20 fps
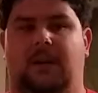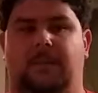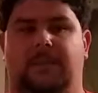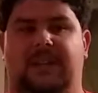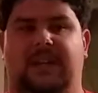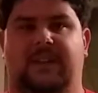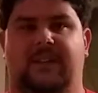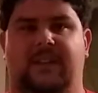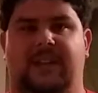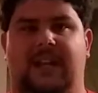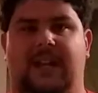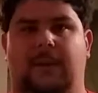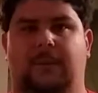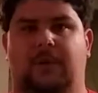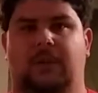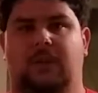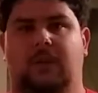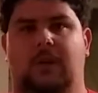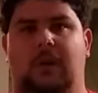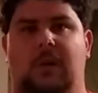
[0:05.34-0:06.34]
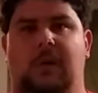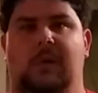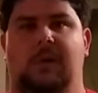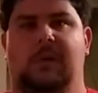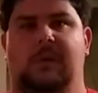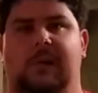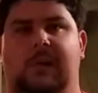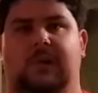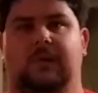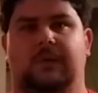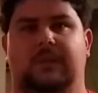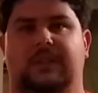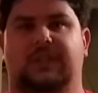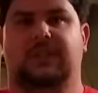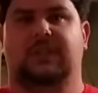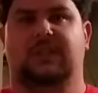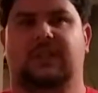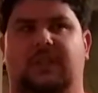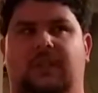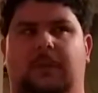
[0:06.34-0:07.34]
Behind the camera, which
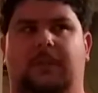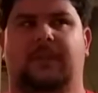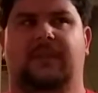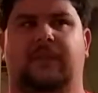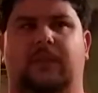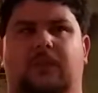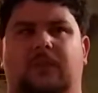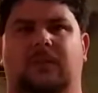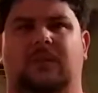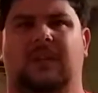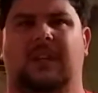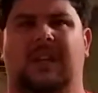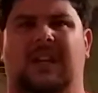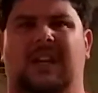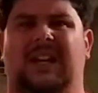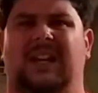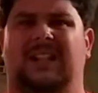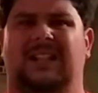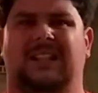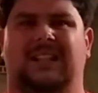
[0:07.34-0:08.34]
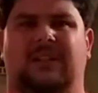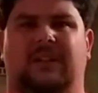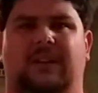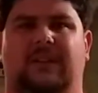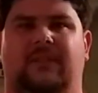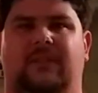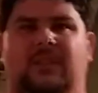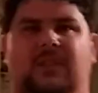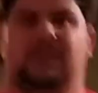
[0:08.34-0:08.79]
is on my phone, because I still haven't